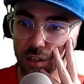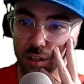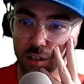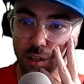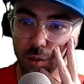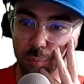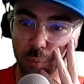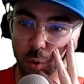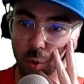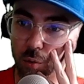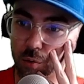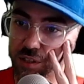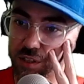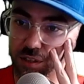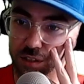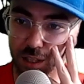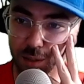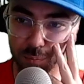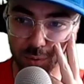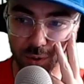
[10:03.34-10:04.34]
the ball's
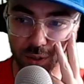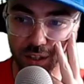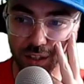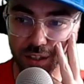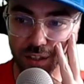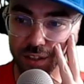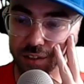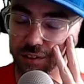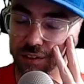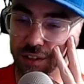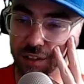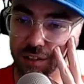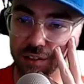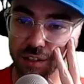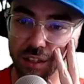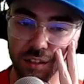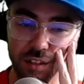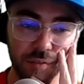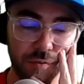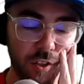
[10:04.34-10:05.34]
slippery,
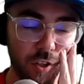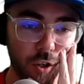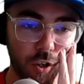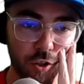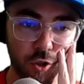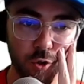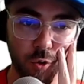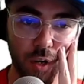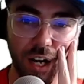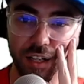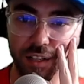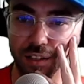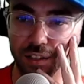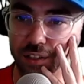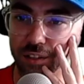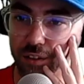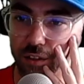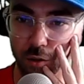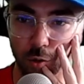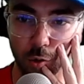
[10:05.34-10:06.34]
and if you're not
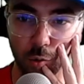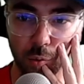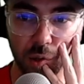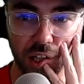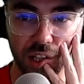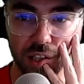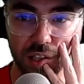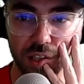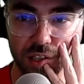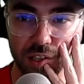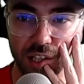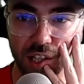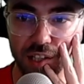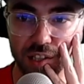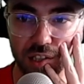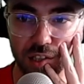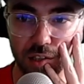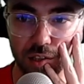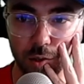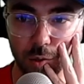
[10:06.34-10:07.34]
training in it all week, it
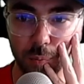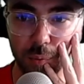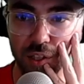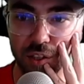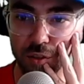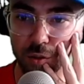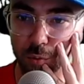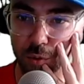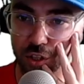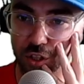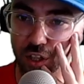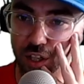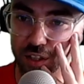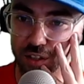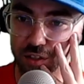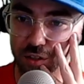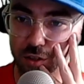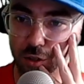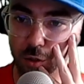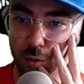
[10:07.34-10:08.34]
takes a little bit to
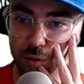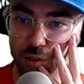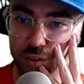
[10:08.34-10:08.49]
adjust to.